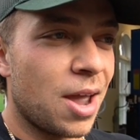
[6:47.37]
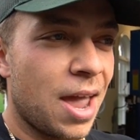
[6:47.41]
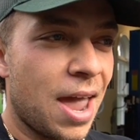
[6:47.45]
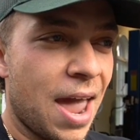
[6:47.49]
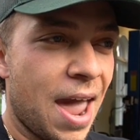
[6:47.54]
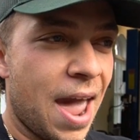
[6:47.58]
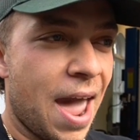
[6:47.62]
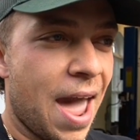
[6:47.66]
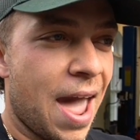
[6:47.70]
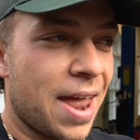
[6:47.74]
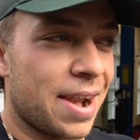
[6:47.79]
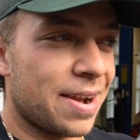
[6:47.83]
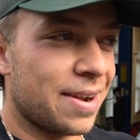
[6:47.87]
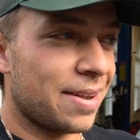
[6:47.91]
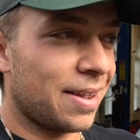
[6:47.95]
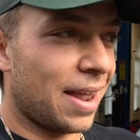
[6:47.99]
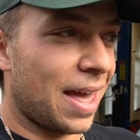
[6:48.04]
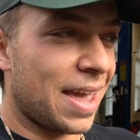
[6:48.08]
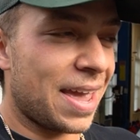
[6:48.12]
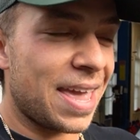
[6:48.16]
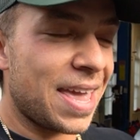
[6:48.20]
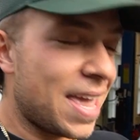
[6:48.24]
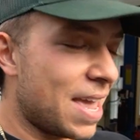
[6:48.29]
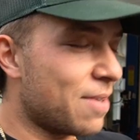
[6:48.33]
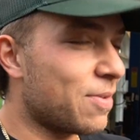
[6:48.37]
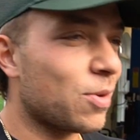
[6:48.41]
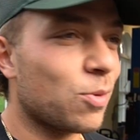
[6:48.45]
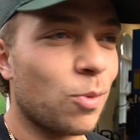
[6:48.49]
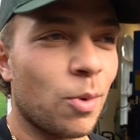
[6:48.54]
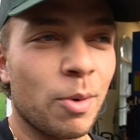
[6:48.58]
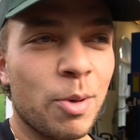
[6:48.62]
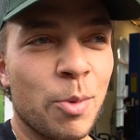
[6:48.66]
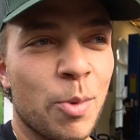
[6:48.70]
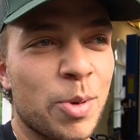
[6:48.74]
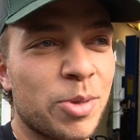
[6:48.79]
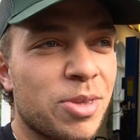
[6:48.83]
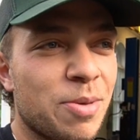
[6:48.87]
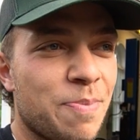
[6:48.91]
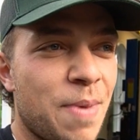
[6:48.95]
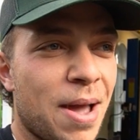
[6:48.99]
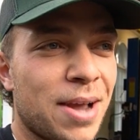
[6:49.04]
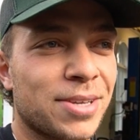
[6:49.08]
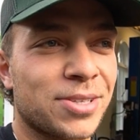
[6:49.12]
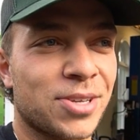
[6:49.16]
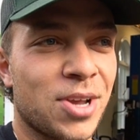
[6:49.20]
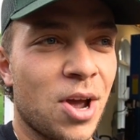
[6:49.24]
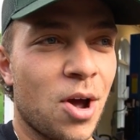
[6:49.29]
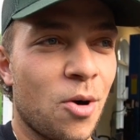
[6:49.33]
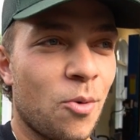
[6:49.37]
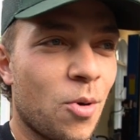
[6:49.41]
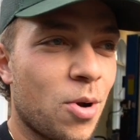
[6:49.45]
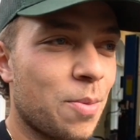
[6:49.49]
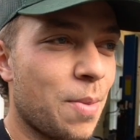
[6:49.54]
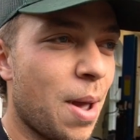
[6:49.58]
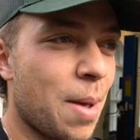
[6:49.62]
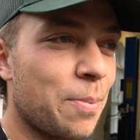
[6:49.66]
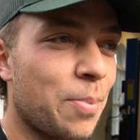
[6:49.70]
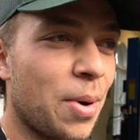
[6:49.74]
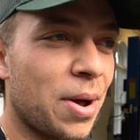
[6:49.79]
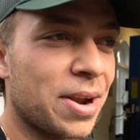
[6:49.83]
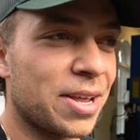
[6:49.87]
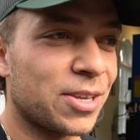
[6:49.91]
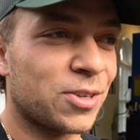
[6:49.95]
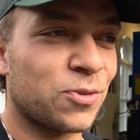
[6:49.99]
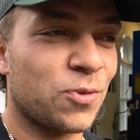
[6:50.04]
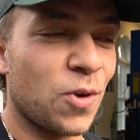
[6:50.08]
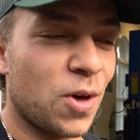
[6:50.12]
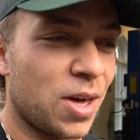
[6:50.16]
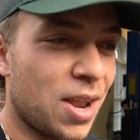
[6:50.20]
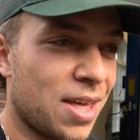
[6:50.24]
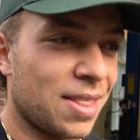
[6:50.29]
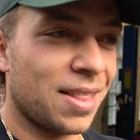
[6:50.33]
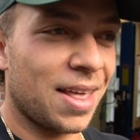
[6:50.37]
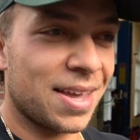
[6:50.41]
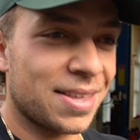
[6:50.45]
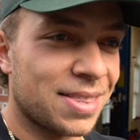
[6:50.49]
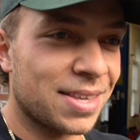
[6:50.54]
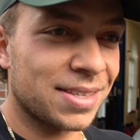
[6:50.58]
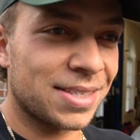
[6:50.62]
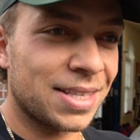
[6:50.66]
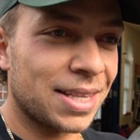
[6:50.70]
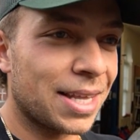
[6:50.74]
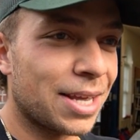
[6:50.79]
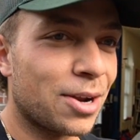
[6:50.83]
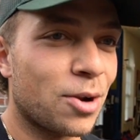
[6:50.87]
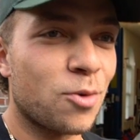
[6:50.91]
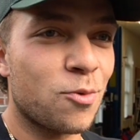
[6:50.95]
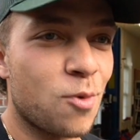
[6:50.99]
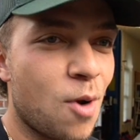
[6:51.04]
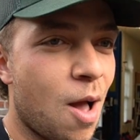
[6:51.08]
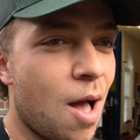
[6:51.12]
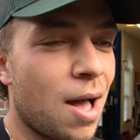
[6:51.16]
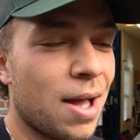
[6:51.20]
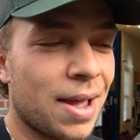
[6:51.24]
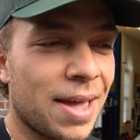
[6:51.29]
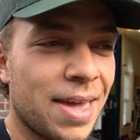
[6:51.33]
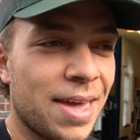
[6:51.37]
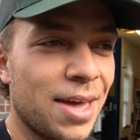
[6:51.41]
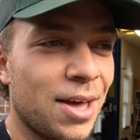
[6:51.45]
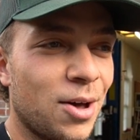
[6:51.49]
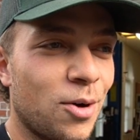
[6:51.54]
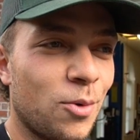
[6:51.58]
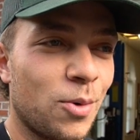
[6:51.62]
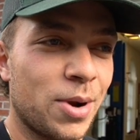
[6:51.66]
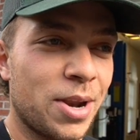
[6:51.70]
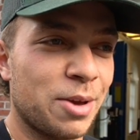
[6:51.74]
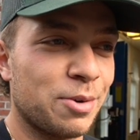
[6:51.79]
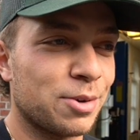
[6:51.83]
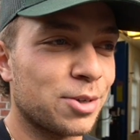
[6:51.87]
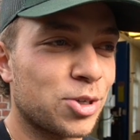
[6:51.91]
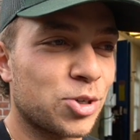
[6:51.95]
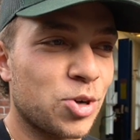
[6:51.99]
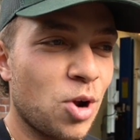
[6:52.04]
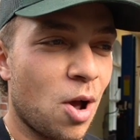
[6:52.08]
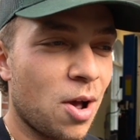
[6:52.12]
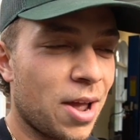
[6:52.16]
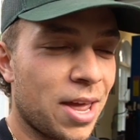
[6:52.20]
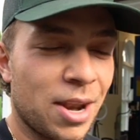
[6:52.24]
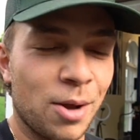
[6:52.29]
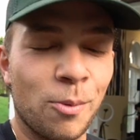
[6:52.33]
And like, even when we went to Mexico, one of my buddies fell on like this little rock hill when he was drunk.